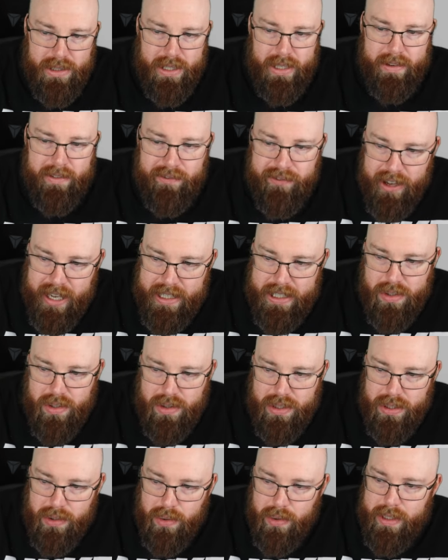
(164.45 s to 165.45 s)
investors,
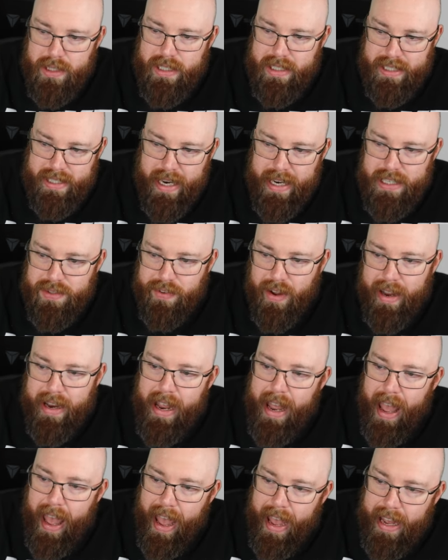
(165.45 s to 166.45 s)
in order to satisfy
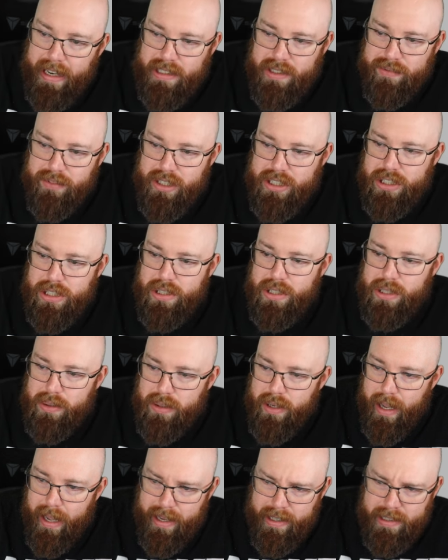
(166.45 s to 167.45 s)
Activision de-
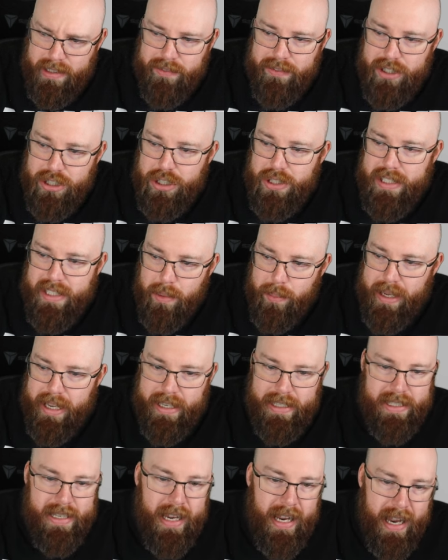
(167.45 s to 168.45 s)
Activision's
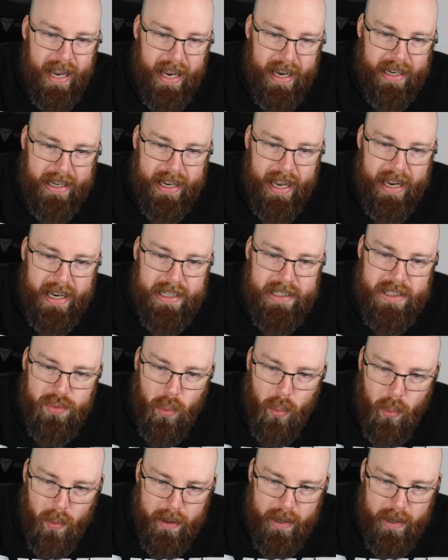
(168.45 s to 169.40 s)
demands and gains uh,